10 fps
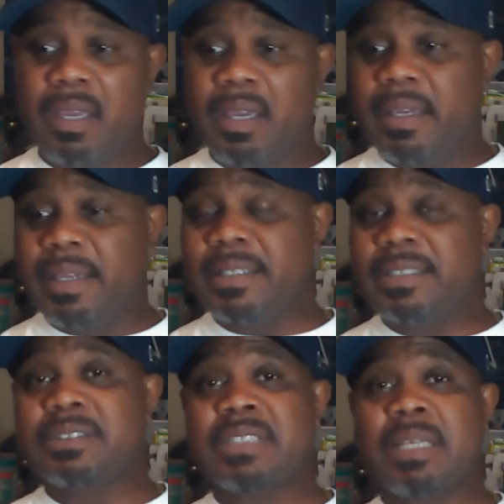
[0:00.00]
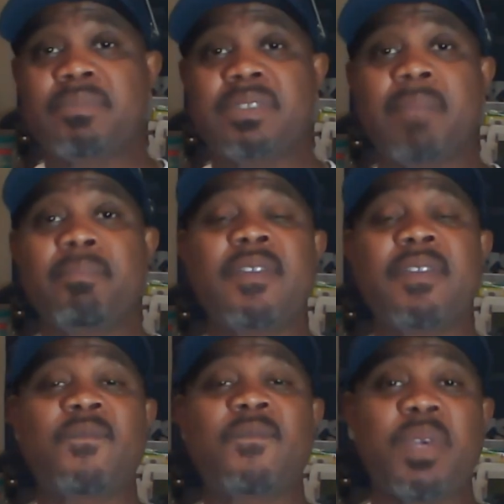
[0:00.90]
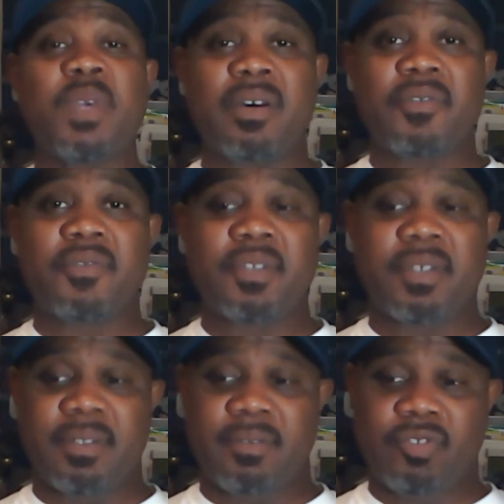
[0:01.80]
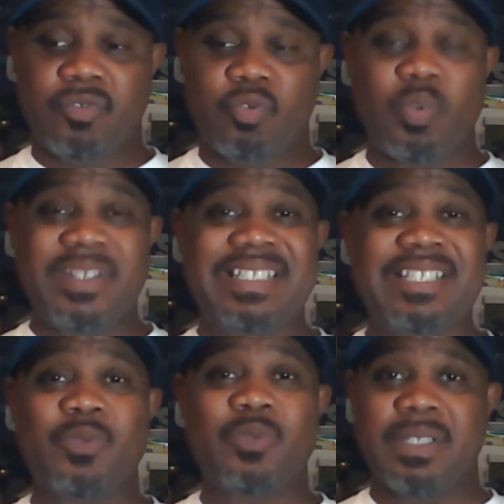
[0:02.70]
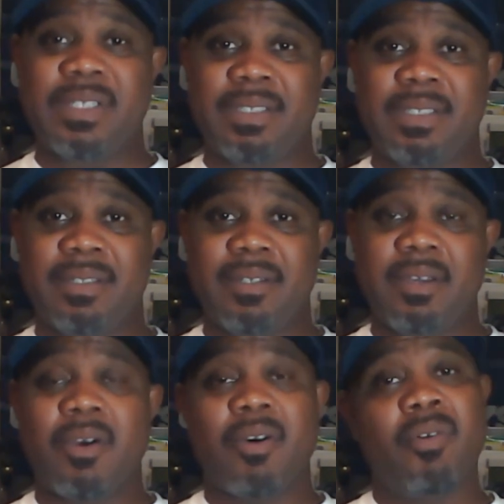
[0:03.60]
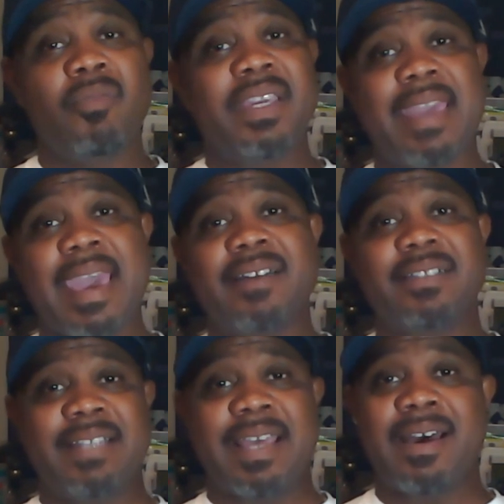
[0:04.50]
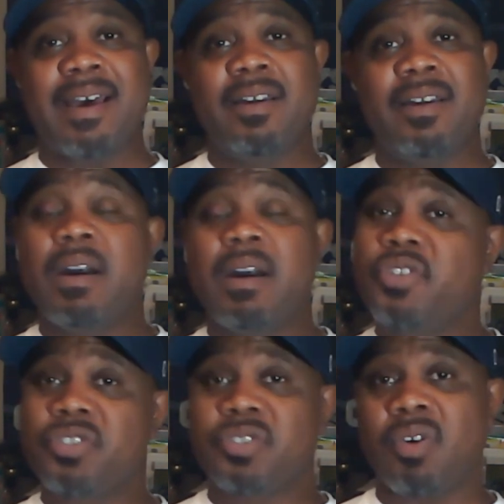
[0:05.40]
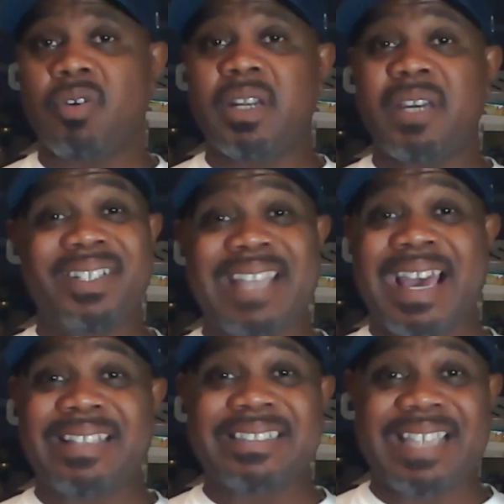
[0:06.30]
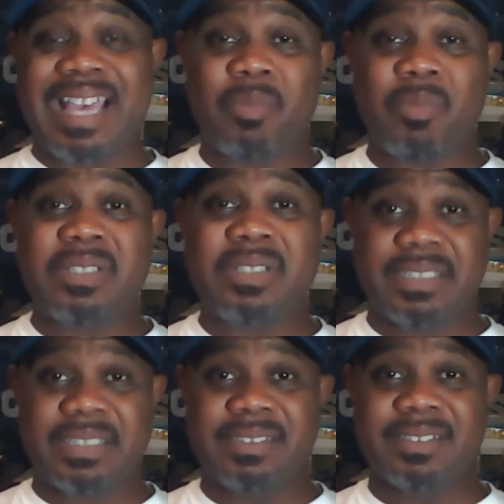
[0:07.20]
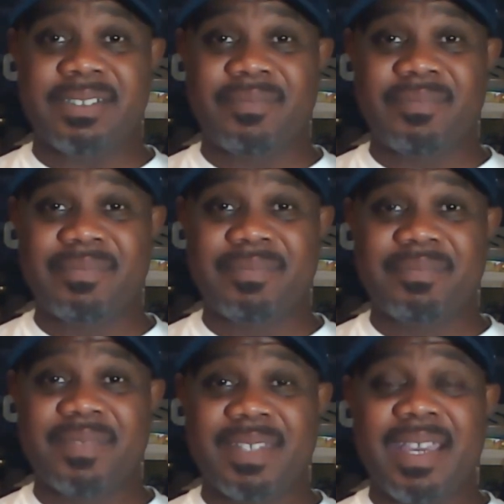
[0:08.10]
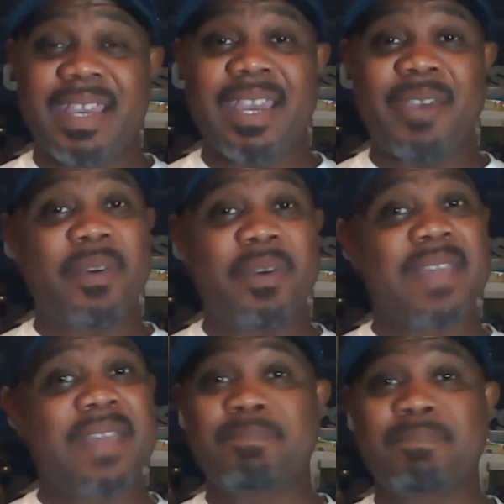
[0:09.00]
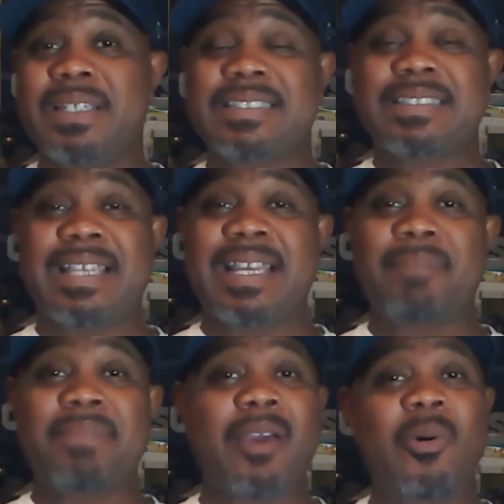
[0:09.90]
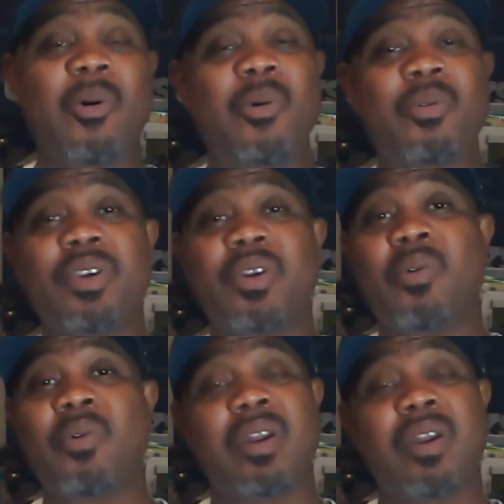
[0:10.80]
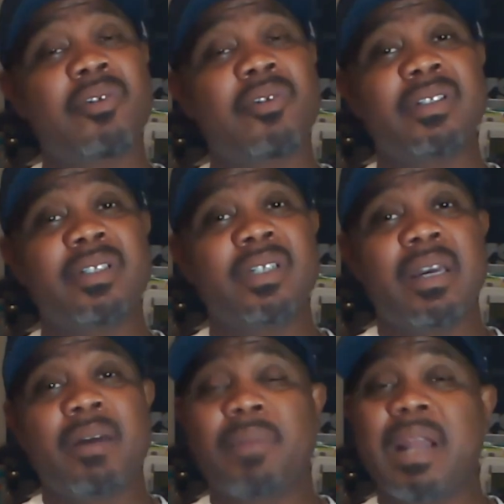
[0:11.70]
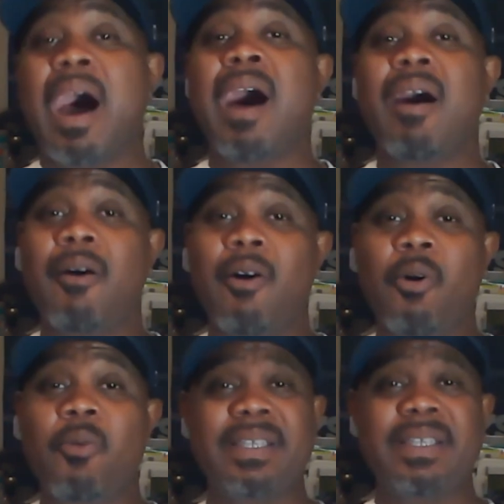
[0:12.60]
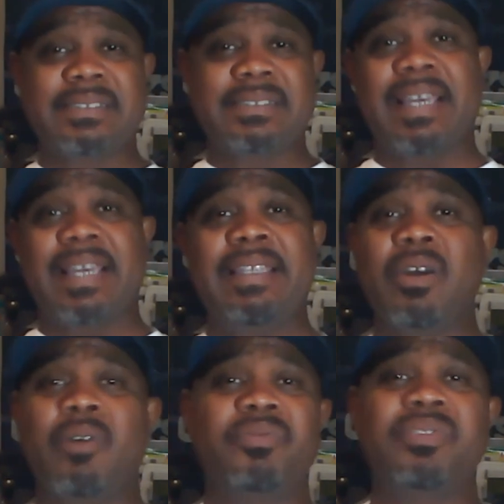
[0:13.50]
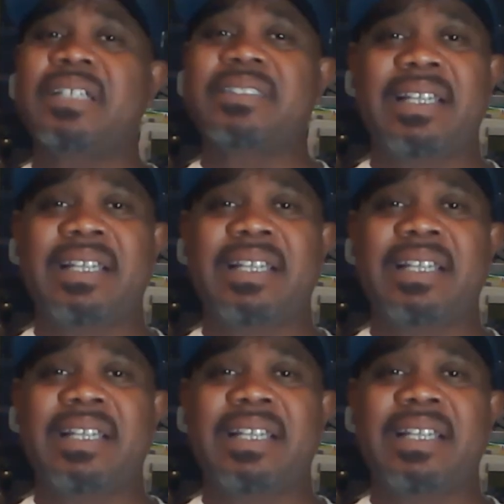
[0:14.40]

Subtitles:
It is September the 5th, 2020, on the countdown of the start of the Dallas Cowboys season. And with that being said, I'm not going to hold you no longer, but I always say, don't nothing